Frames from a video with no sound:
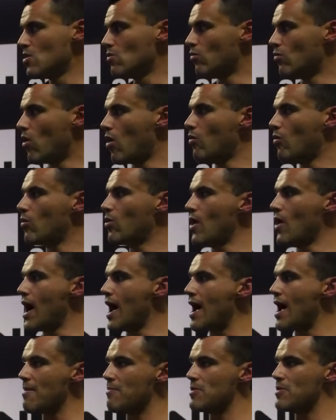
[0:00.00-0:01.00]
What will
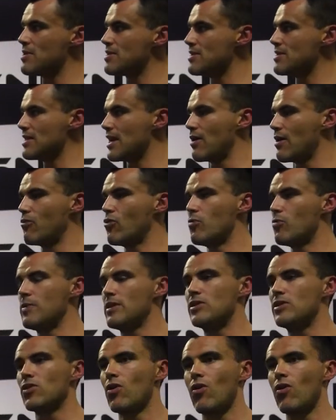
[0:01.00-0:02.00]
happen, there will
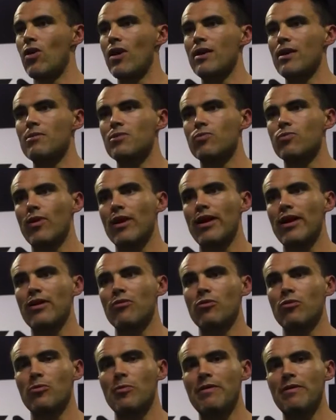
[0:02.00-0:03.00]
be times where
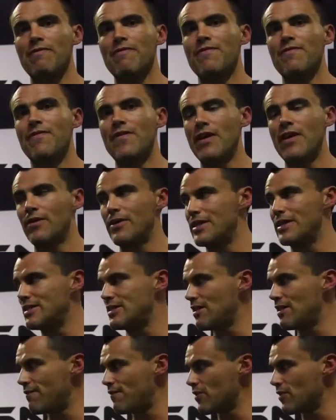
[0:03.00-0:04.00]
it will be very
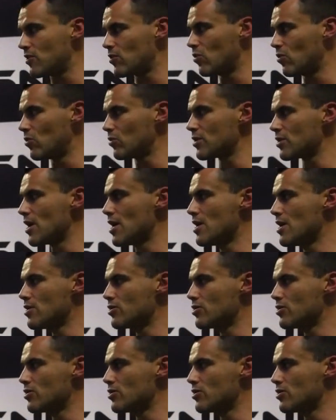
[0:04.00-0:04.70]
difficult